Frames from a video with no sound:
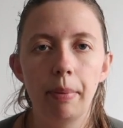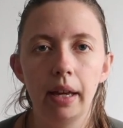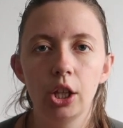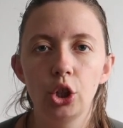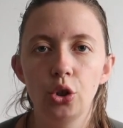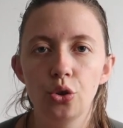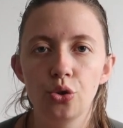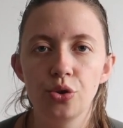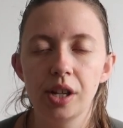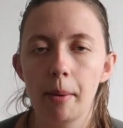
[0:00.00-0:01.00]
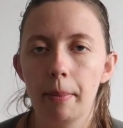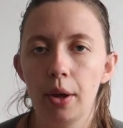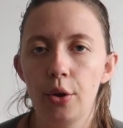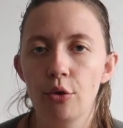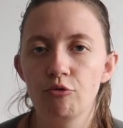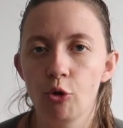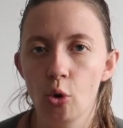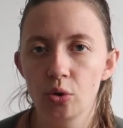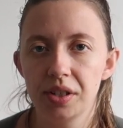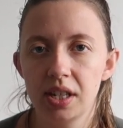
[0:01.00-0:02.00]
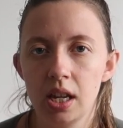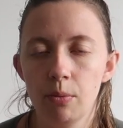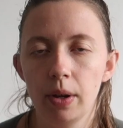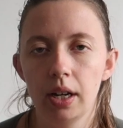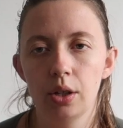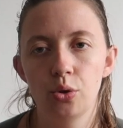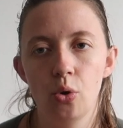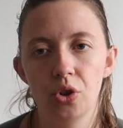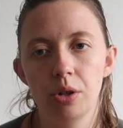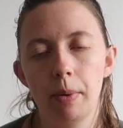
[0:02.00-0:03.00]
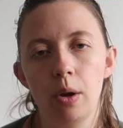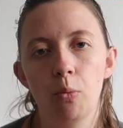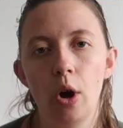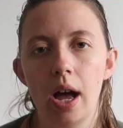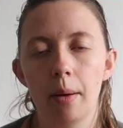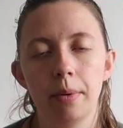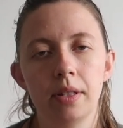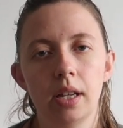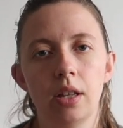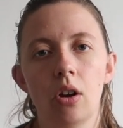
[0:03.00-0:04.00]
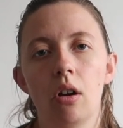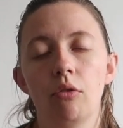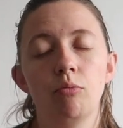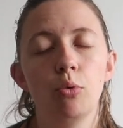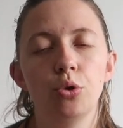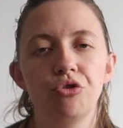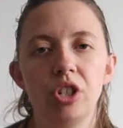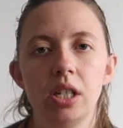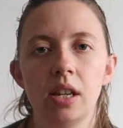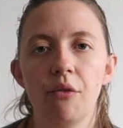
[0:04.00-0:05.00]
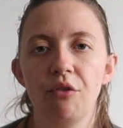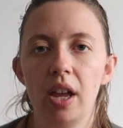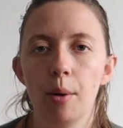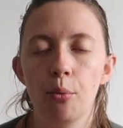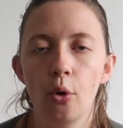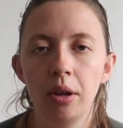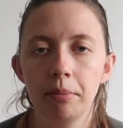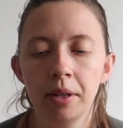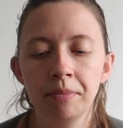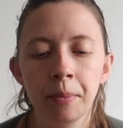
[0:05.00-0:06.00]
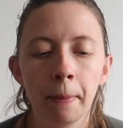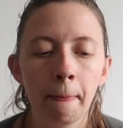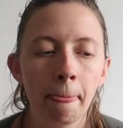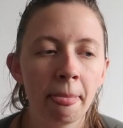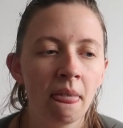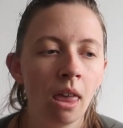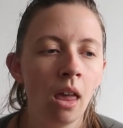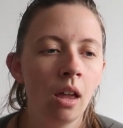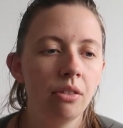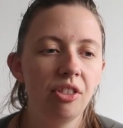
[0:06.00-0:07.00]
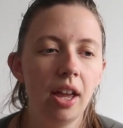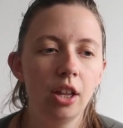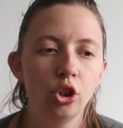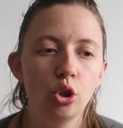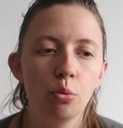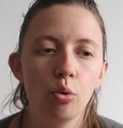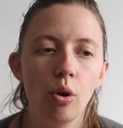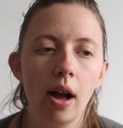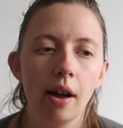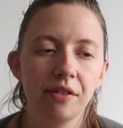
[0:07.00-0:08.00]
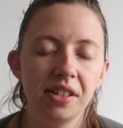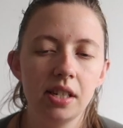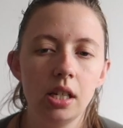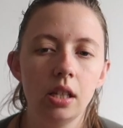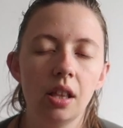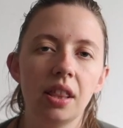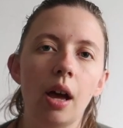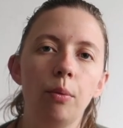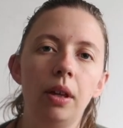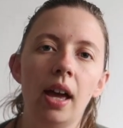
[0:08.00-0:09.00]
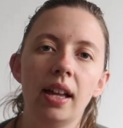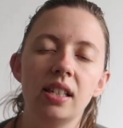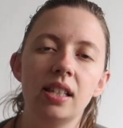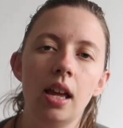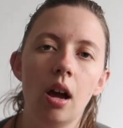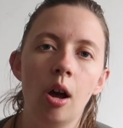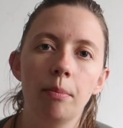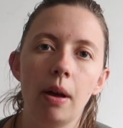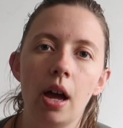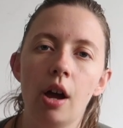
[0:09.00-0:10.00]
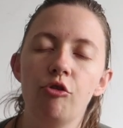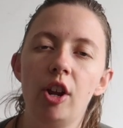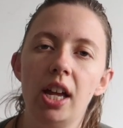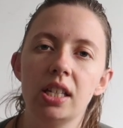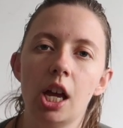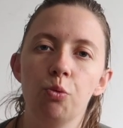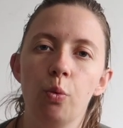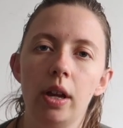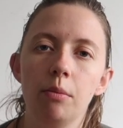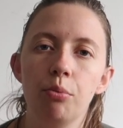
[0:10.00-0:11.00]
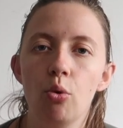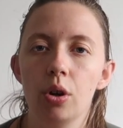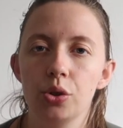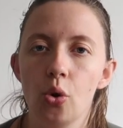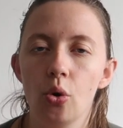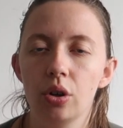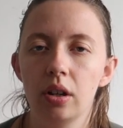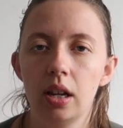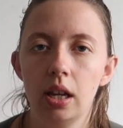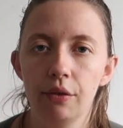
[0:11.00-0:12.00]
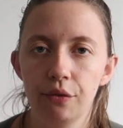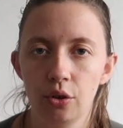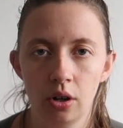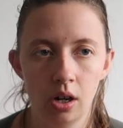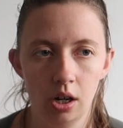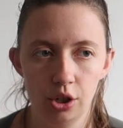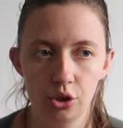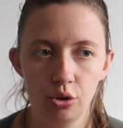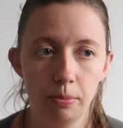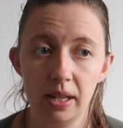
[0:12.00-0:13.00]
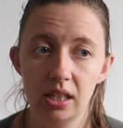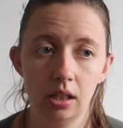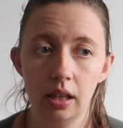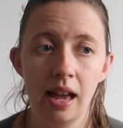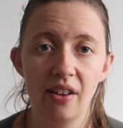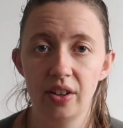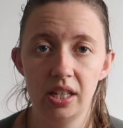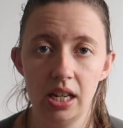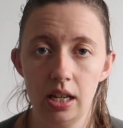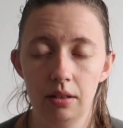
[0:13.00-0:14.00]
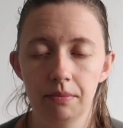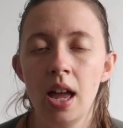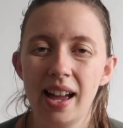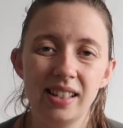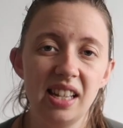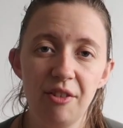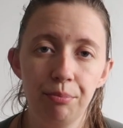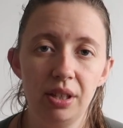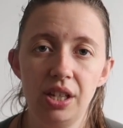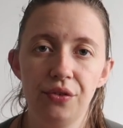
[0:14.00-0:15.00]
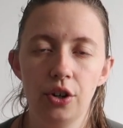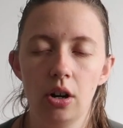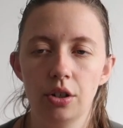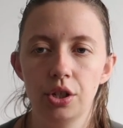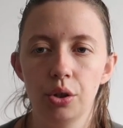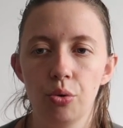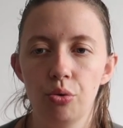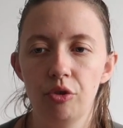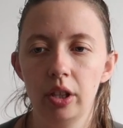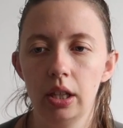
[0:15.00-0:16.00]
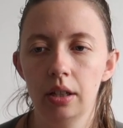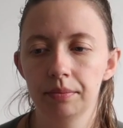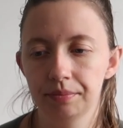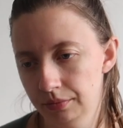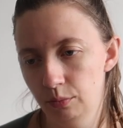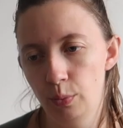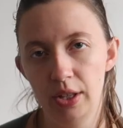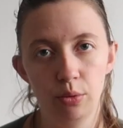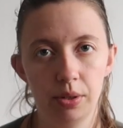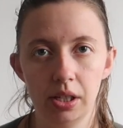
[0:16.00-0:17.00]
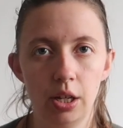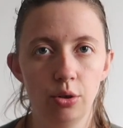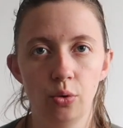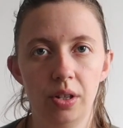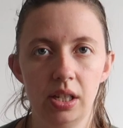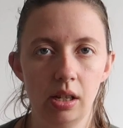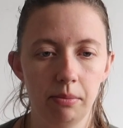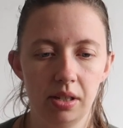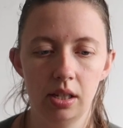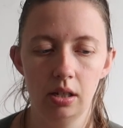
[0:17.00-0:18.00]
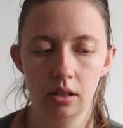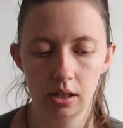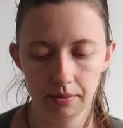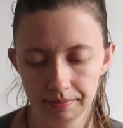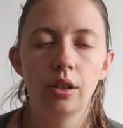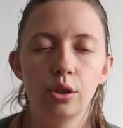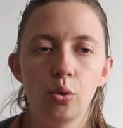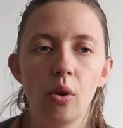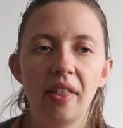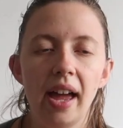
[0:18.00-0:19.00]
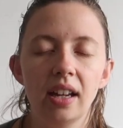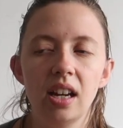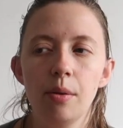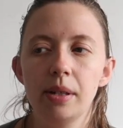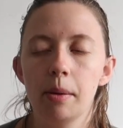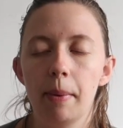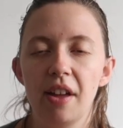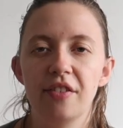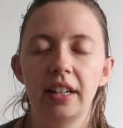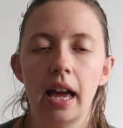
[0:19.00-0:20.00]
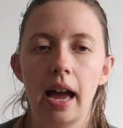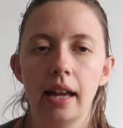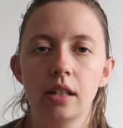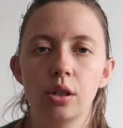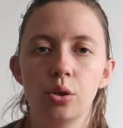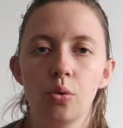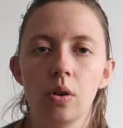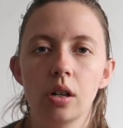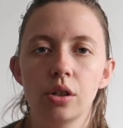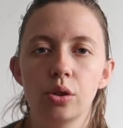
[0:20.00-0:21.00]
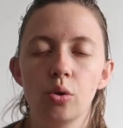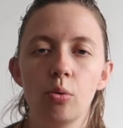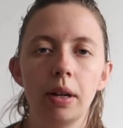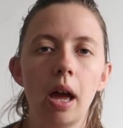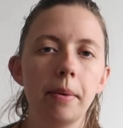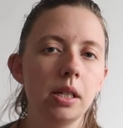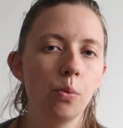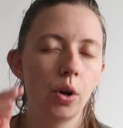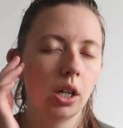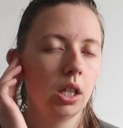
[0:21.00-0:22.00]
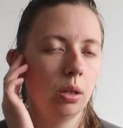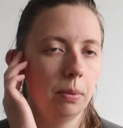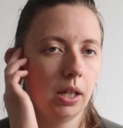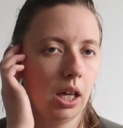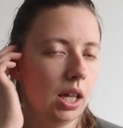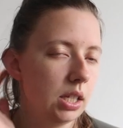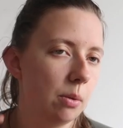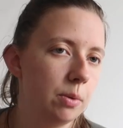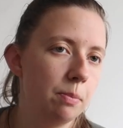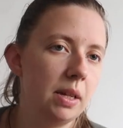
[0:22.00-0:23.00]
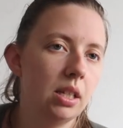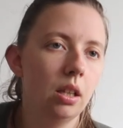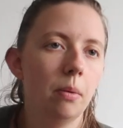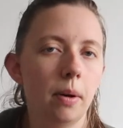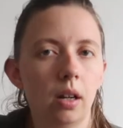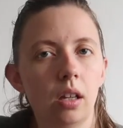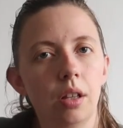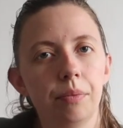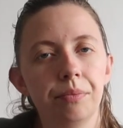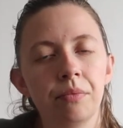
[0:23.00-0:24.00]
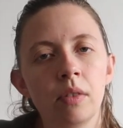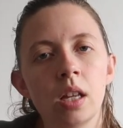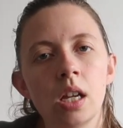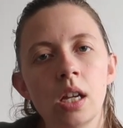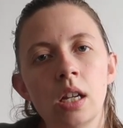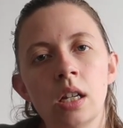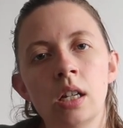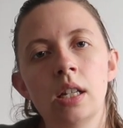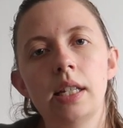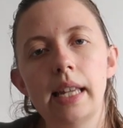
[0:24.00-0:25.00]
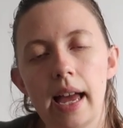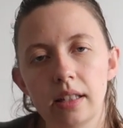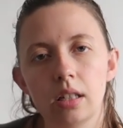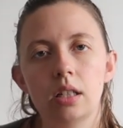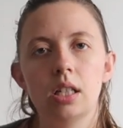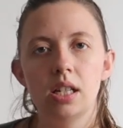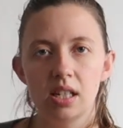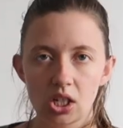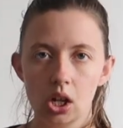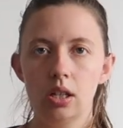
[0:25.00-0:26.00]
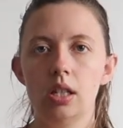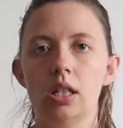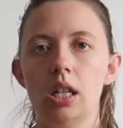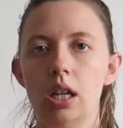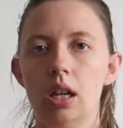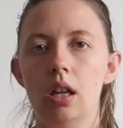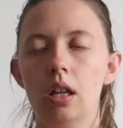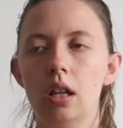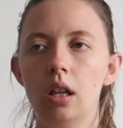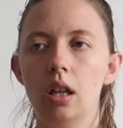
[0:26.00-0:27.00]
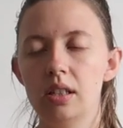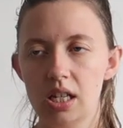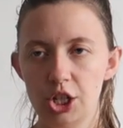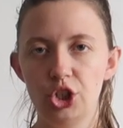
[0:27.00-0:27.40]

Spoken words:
big news about Roxy, when I talked about what happened in her most recent vet appointment, then you will have seen that we had set up a red and white polka dot crate for her to basically have a den, a safe place for her to go really when there was loud noises up the stairs. So that crate was a bit of an eyesore. So when I was at work at the weekend, I was basically working Saturday, Sunday day